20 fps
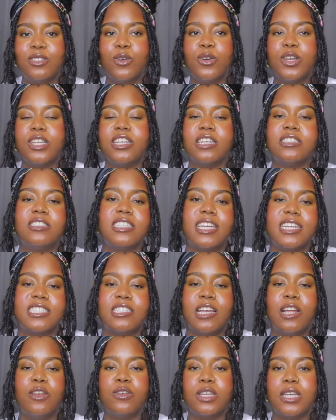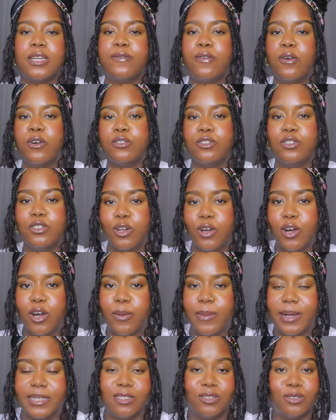So just in case you're looking for a
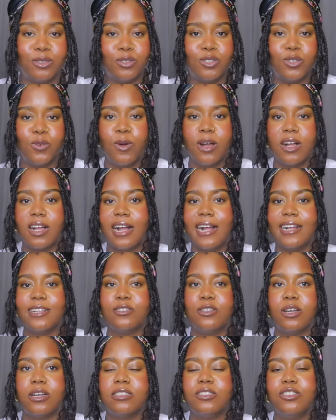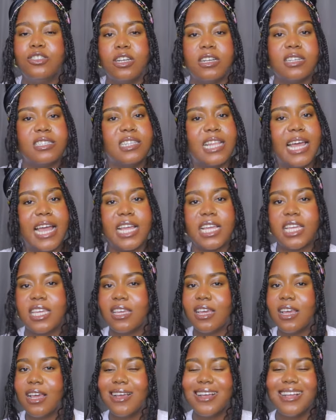job as a social worker, don't just like